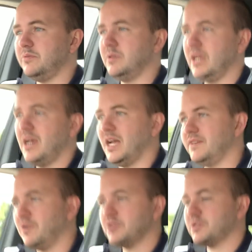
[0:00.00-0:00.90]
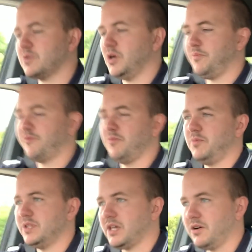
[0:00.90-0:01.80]
And you've also got up front
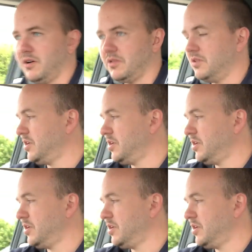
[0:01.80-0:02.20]
what they call